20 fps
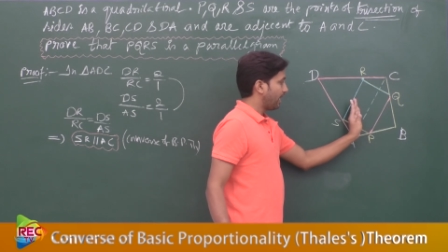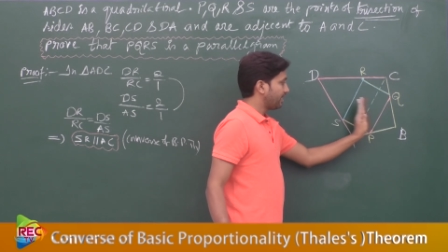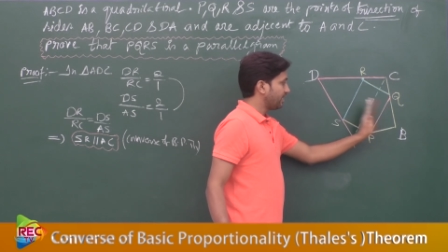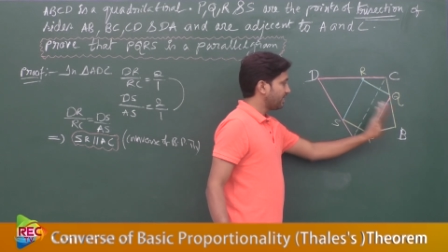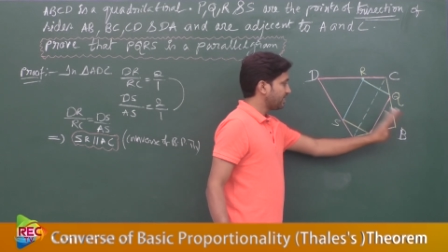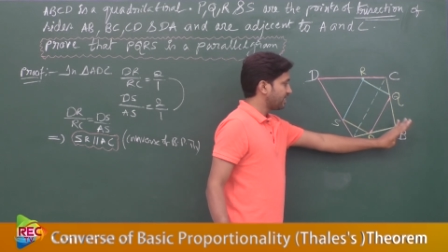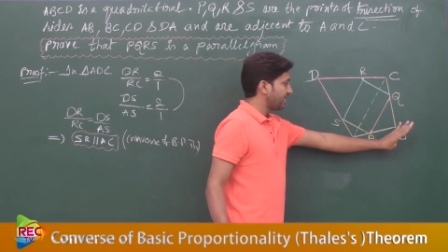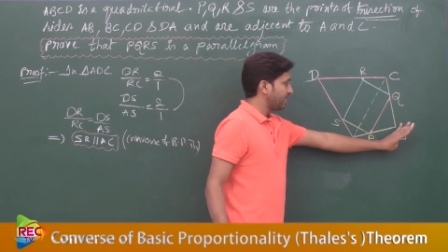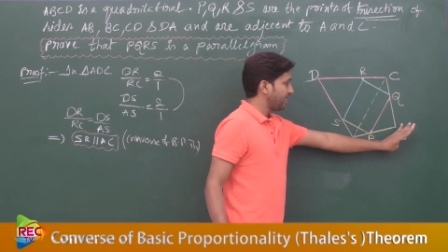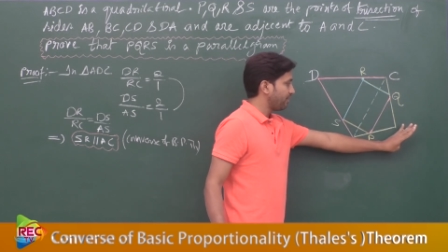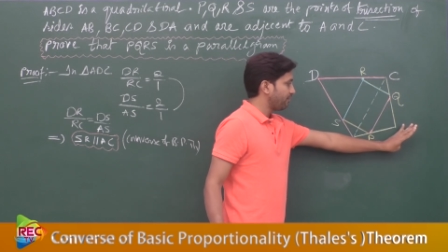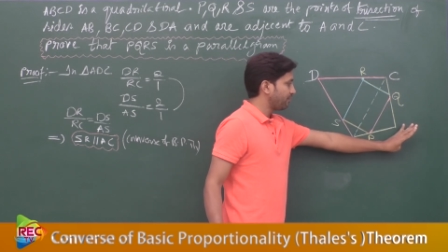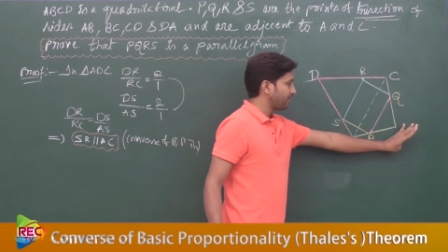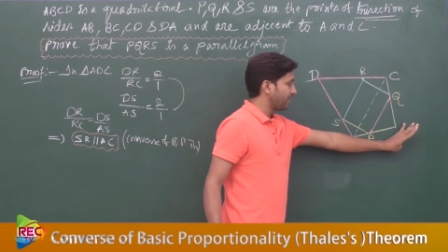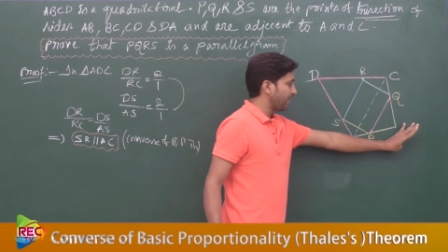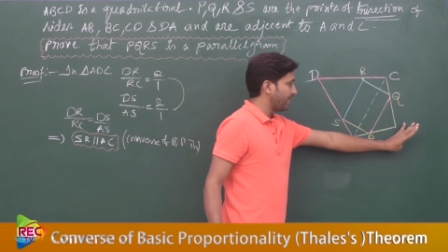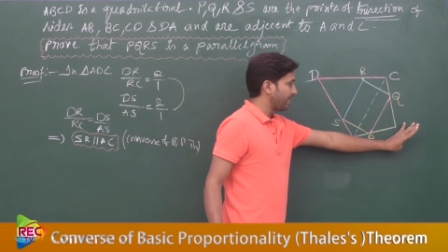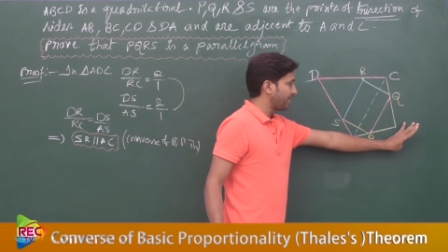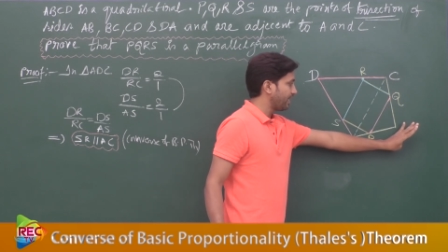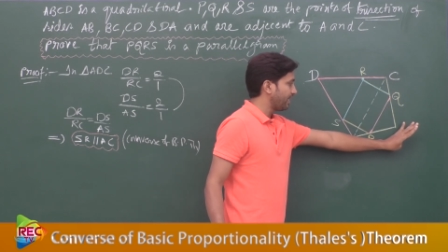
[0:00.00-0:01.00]
other side of
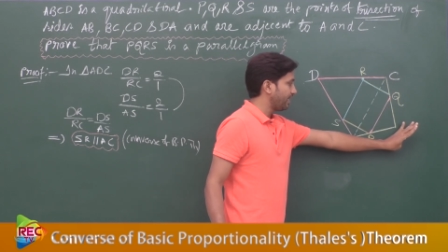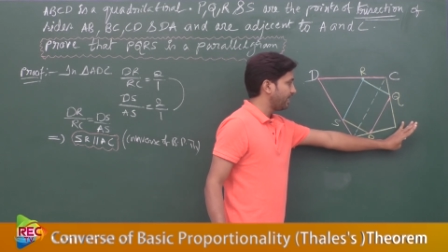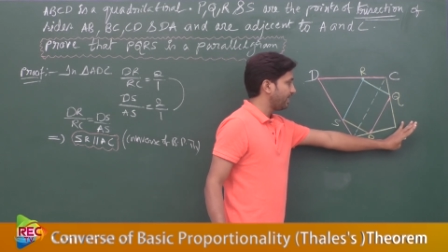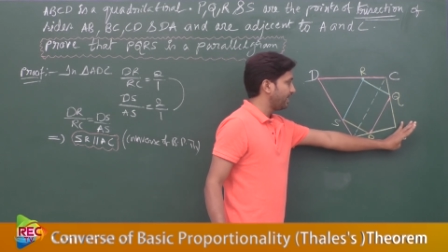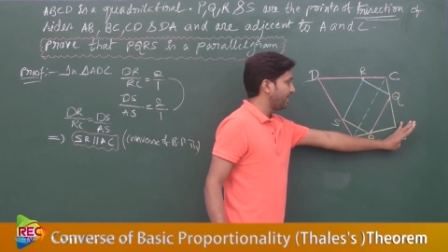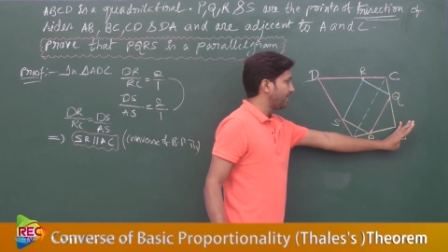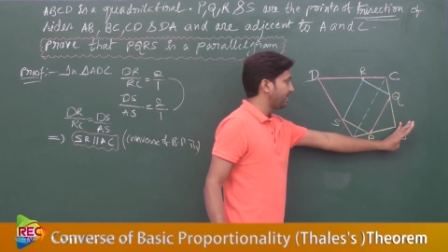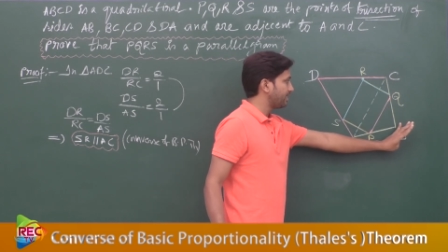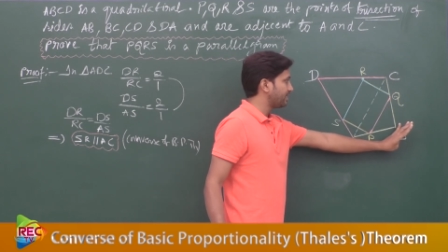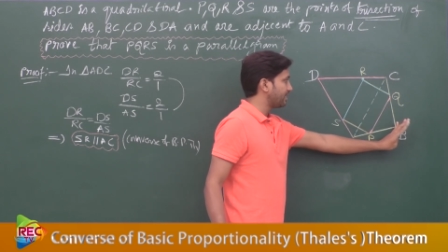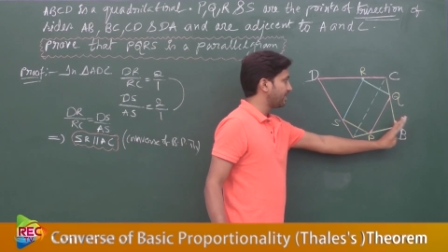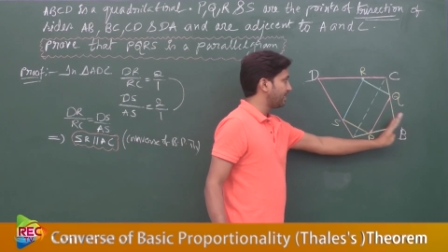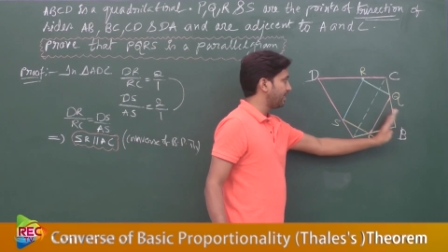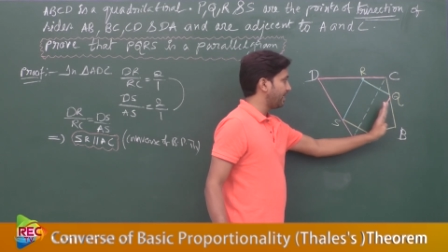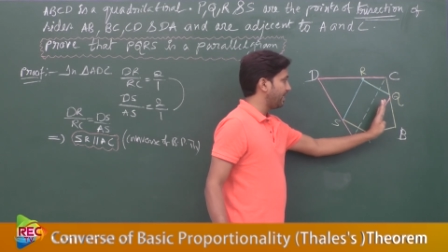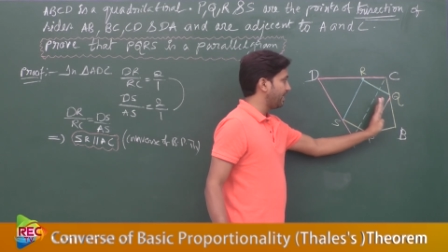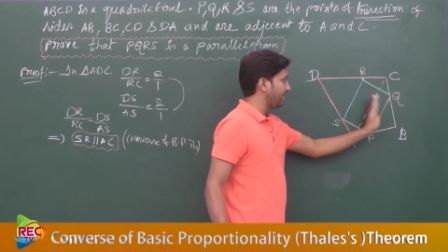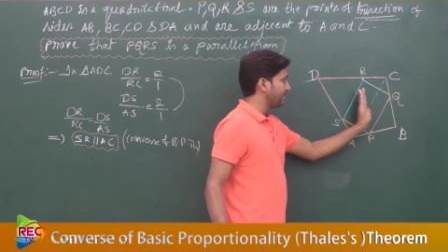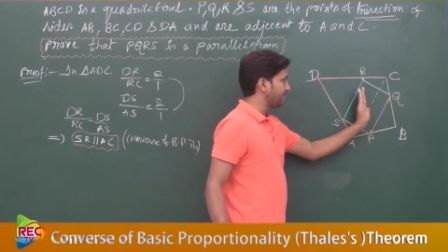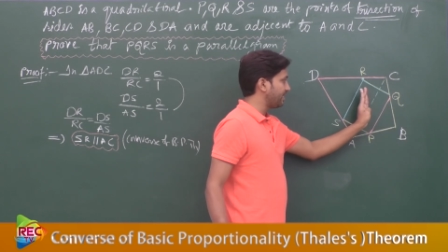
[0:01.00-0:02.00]
triangle is
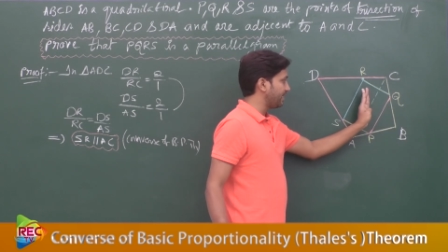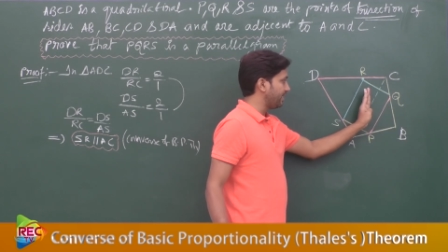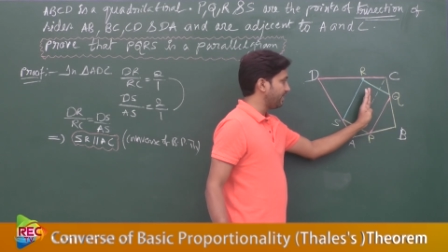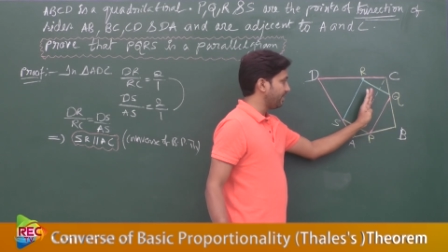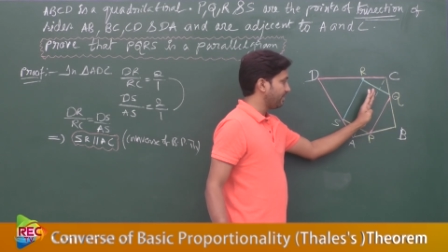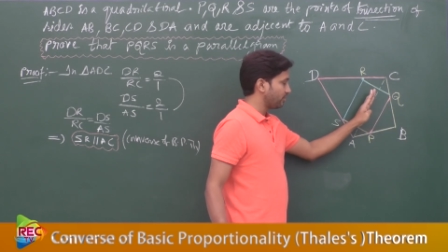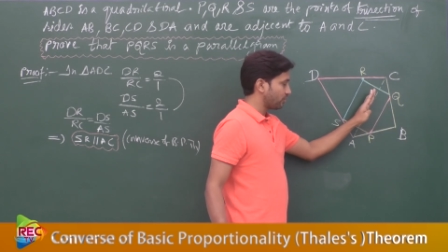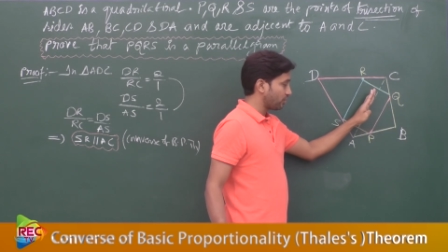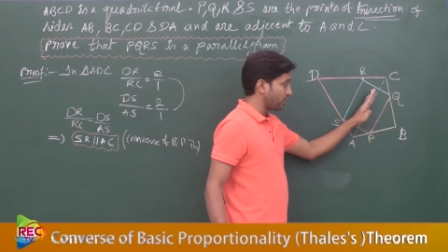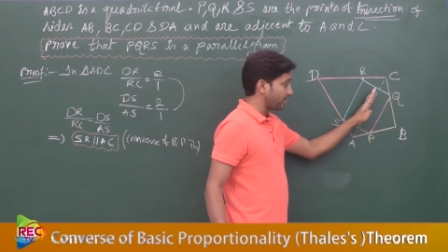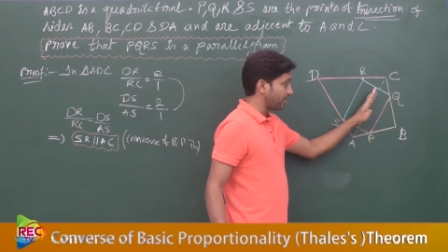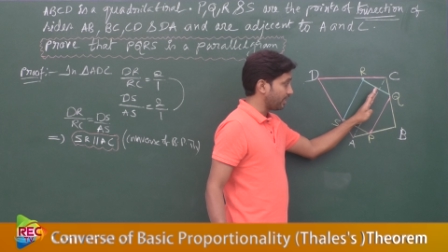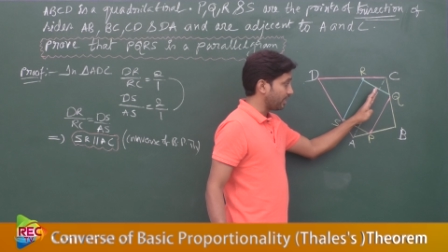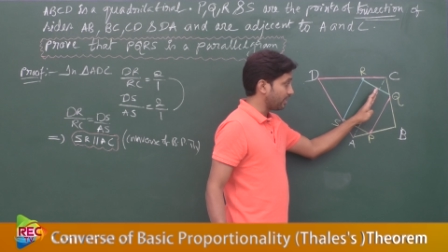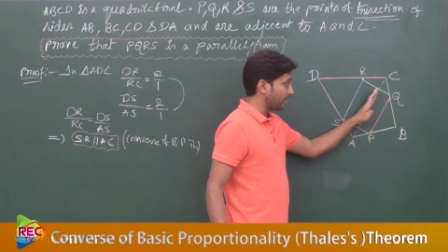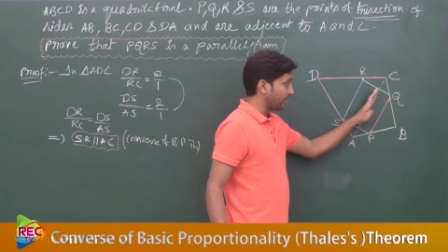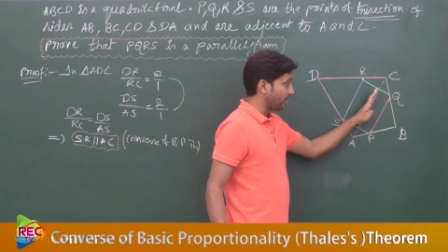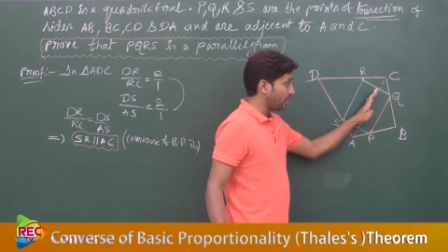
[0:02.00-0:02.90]
AC. Sorry.